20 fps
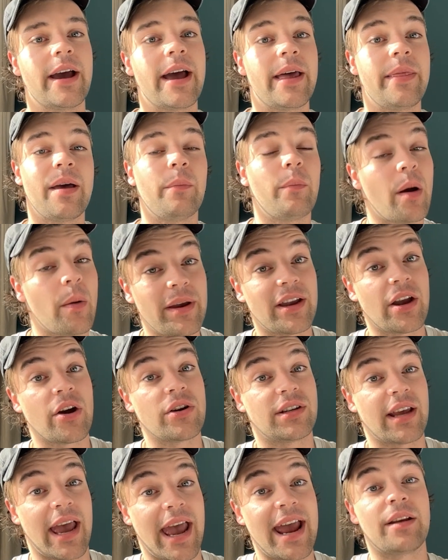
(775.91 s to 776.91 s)
And then when we
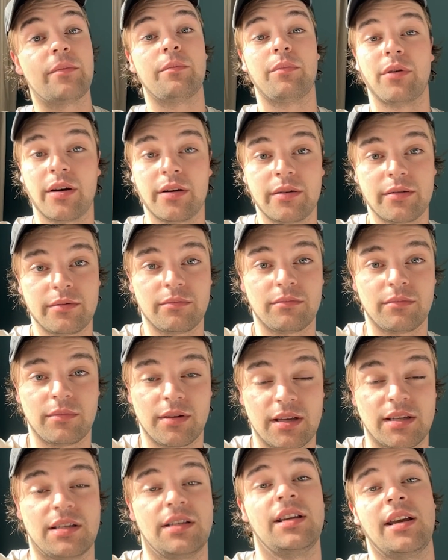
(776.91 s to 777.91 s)
go to Edinburgh
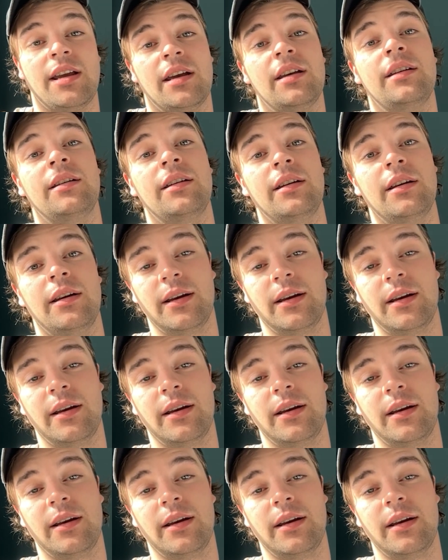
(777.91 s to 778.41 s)
this year,